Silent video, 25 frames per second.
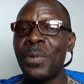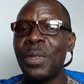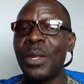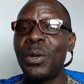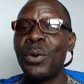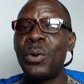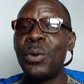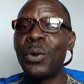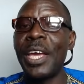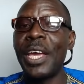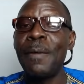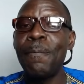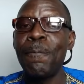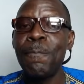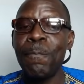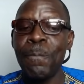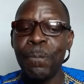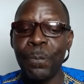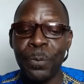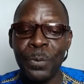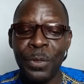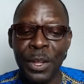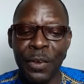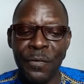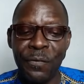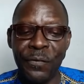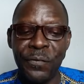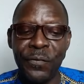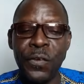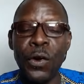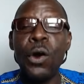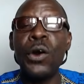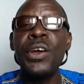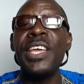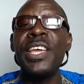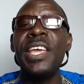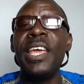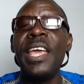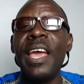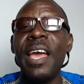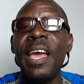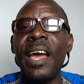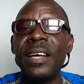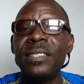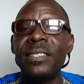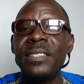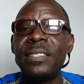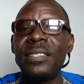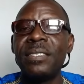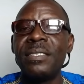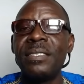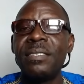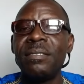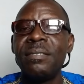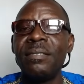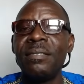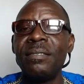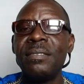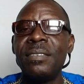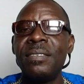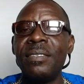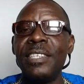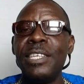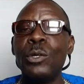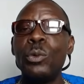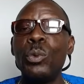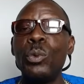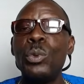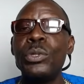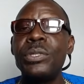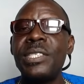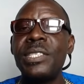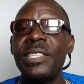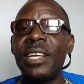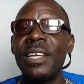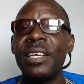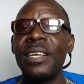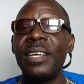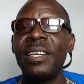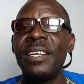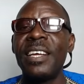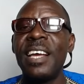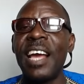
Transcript: Okay? 4 years, they will stay.